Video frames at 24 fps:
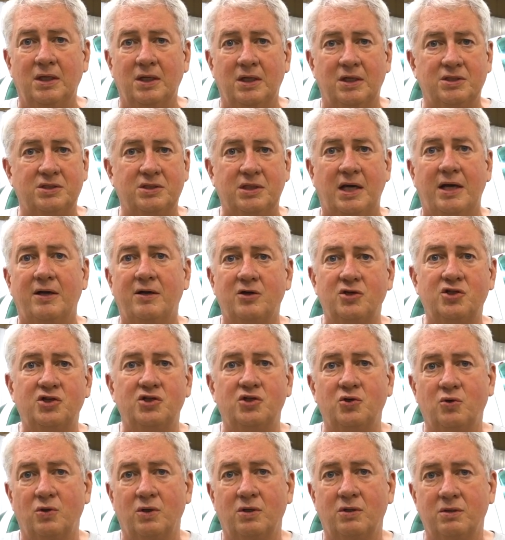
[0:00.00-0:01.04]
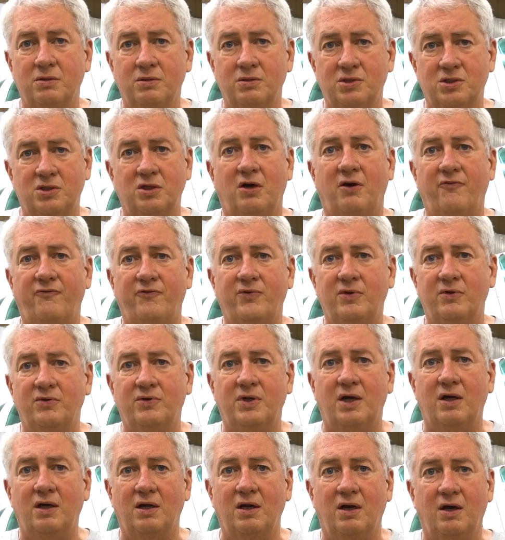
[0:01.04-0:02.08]
A standard short soft field
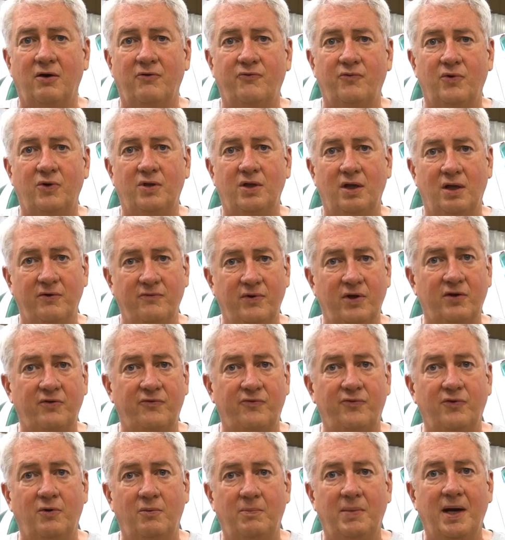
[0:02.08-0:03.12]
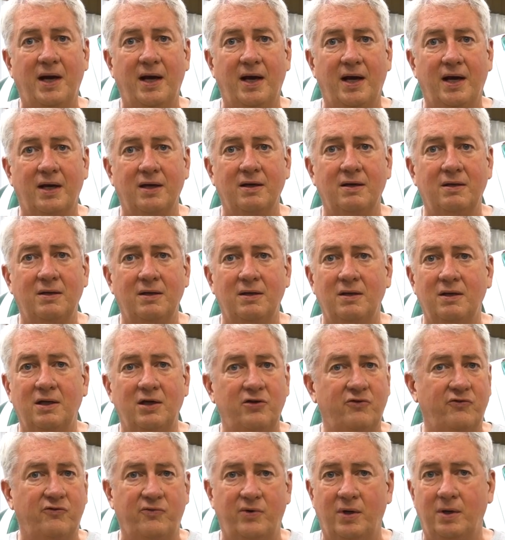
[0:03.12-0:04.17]
takeoff with the elevator full back
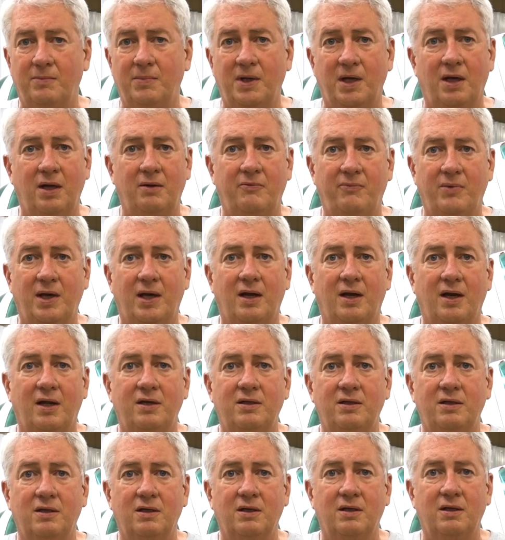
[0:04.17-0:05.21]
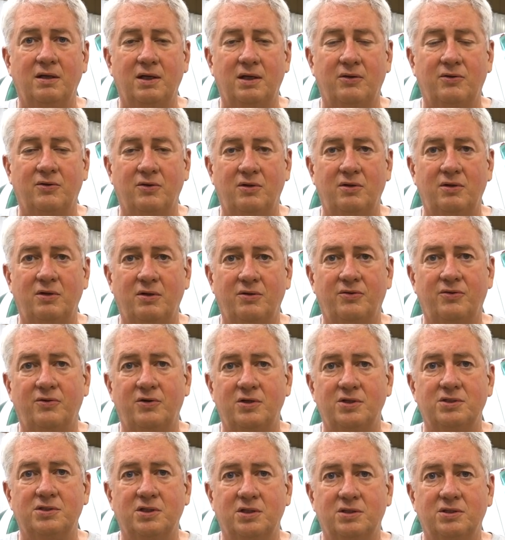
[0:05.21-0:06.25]
is a very bad idea in the
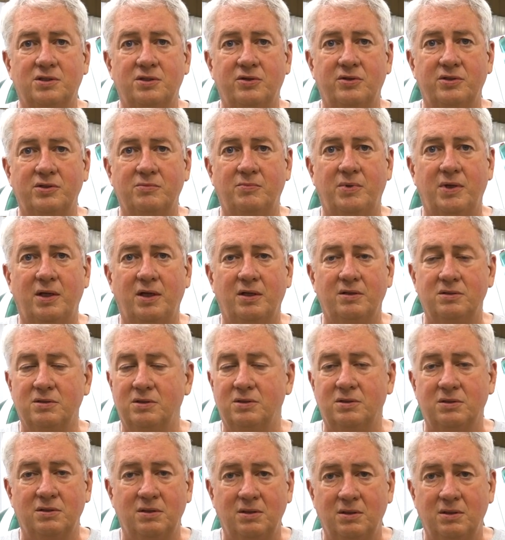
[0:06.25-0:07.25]
36 series of Bonanzas.